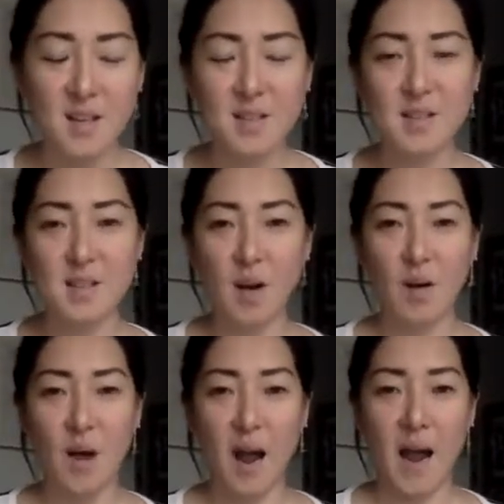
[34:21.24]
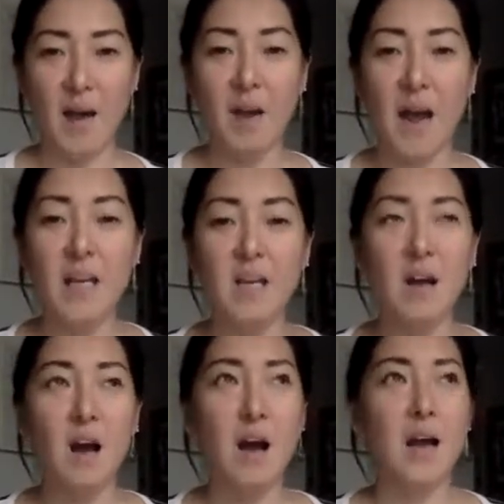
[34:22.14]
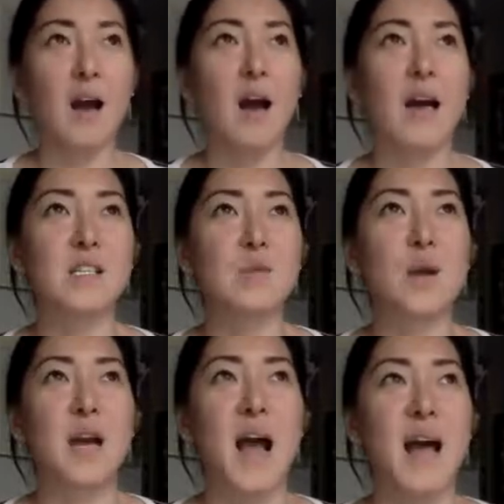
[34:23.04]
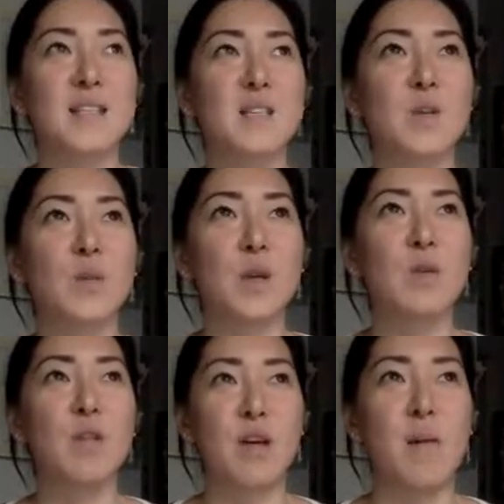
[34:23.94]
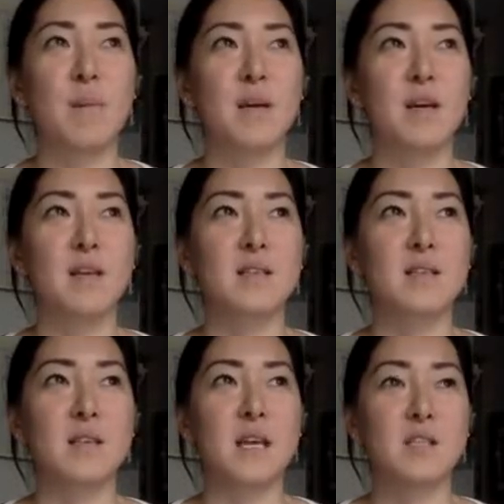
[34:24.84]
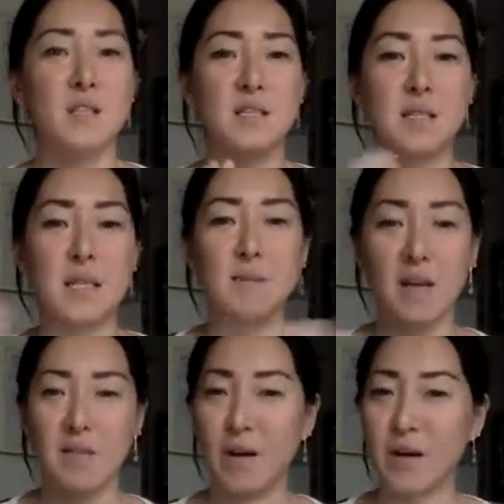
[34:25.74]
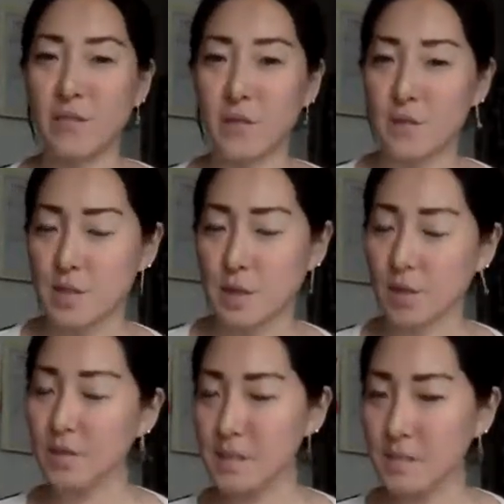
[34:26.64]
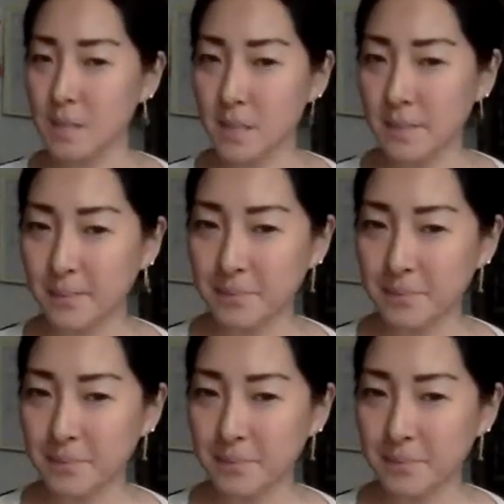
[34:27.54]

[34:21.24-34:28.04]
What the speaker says: So right. I just wanted to ask you what you thought, because it just seemed like very full circle to me.